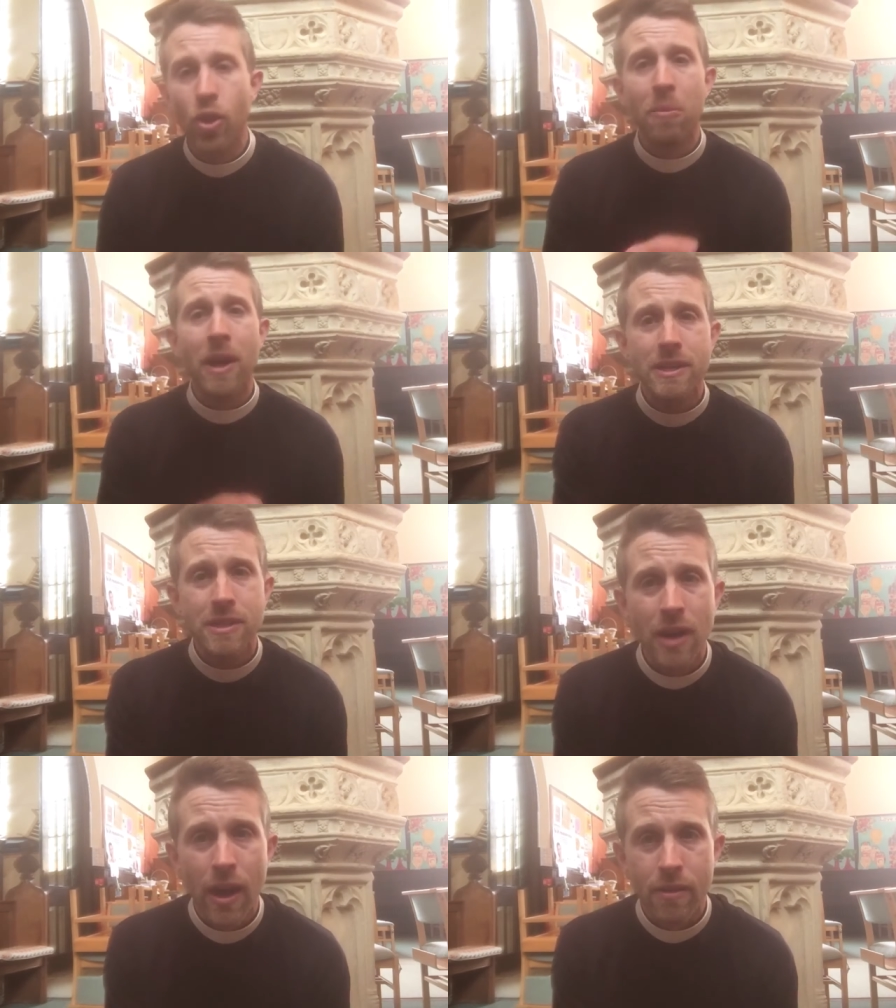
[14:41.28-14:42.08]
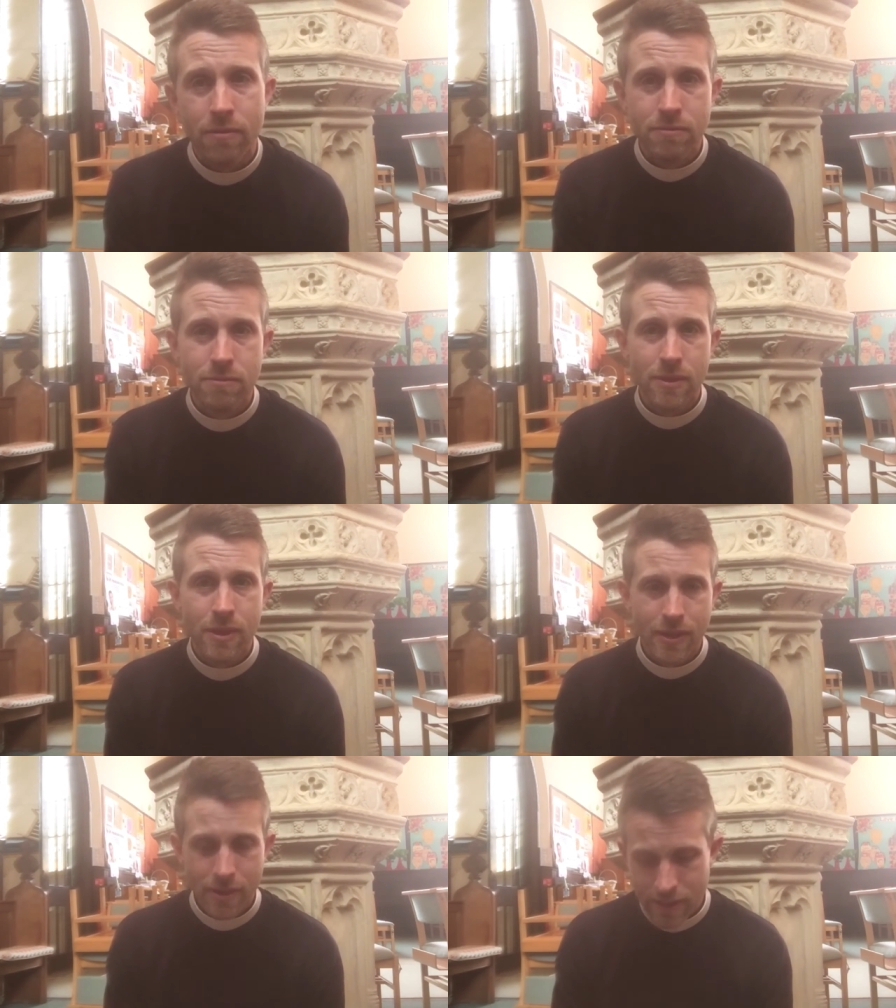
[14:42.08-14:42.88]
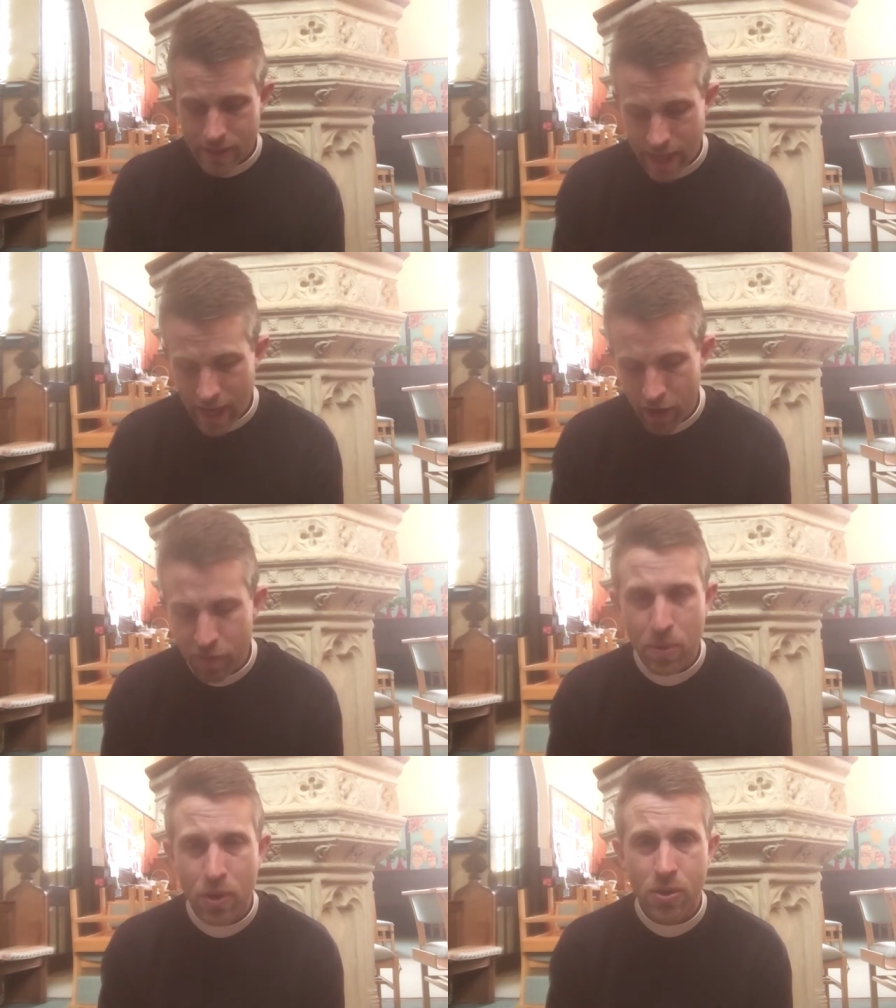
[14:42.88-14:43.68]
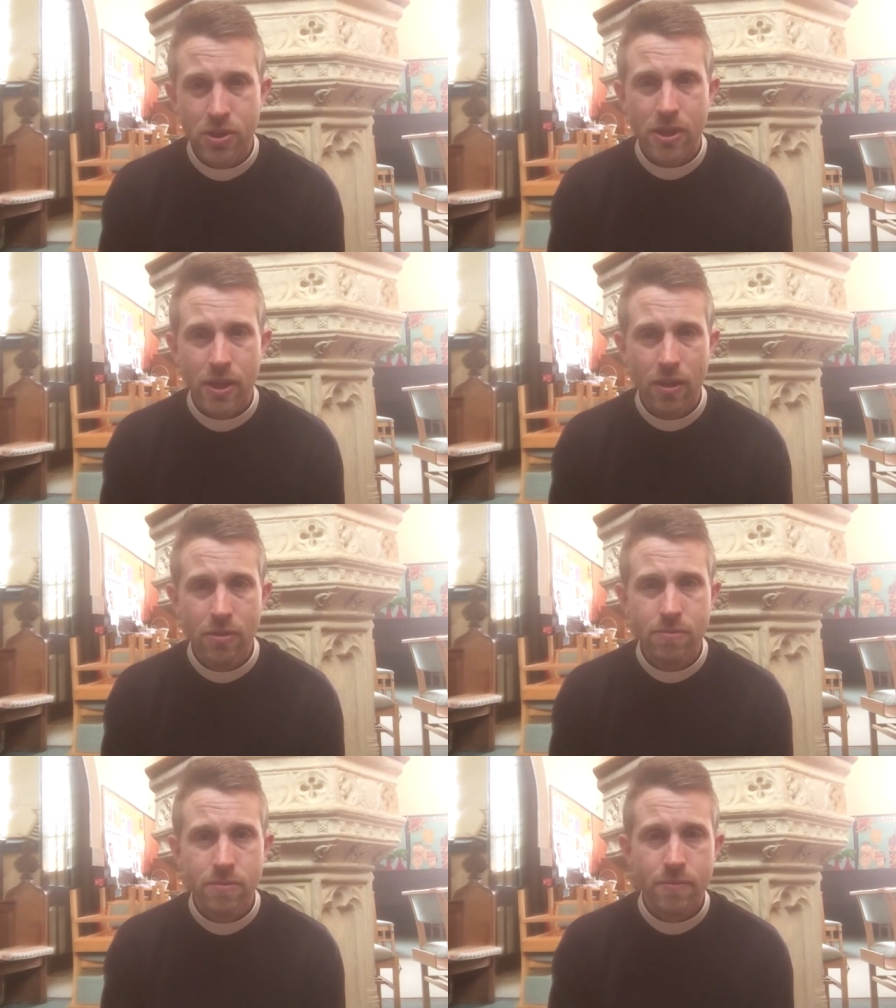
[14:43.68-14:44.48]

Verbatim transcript: You're my son? Today I've begotten you.